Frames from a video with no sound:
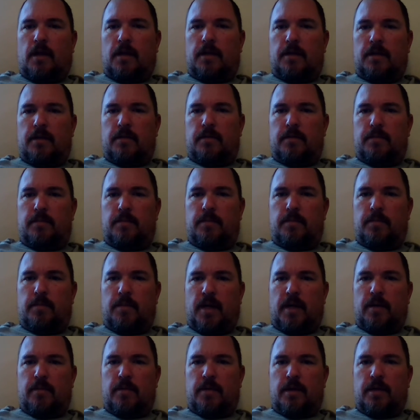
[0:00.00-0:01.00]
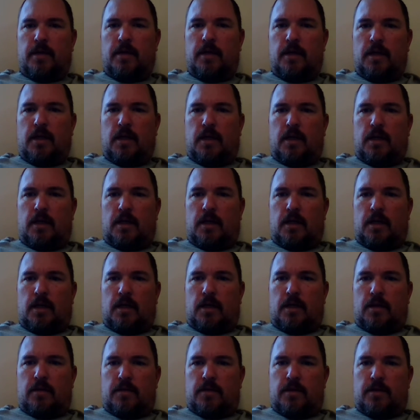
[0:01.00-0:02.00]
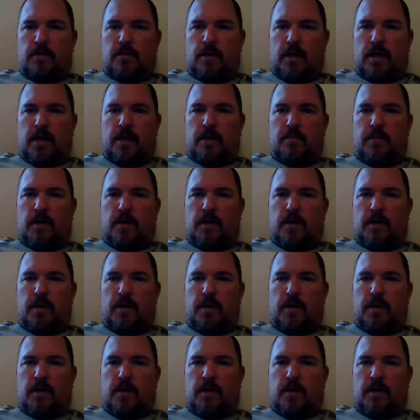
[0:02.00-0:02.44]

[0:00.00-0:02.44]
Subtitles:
the paper, was created